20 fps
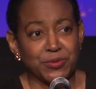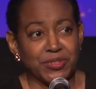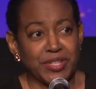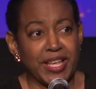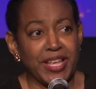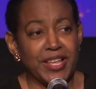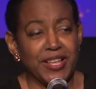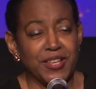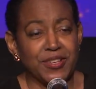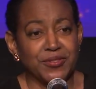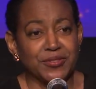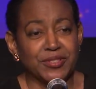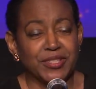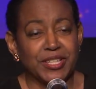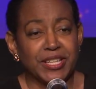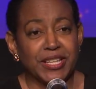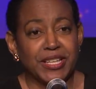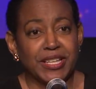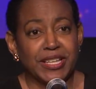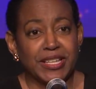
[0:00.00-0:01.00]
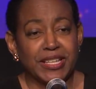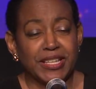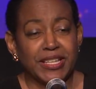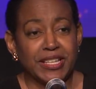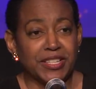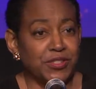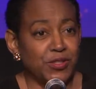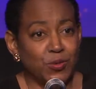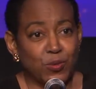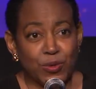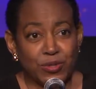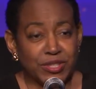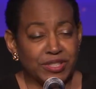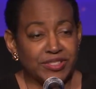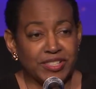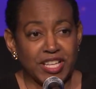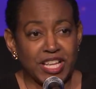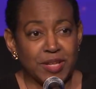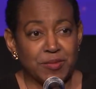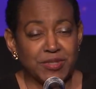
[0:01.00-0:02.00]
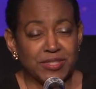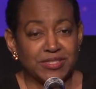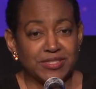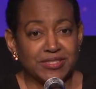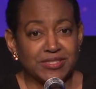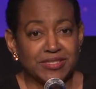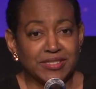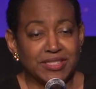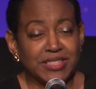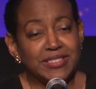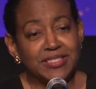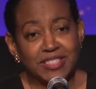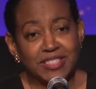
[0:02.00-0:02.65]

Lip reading: town and you weren't a Thomas, it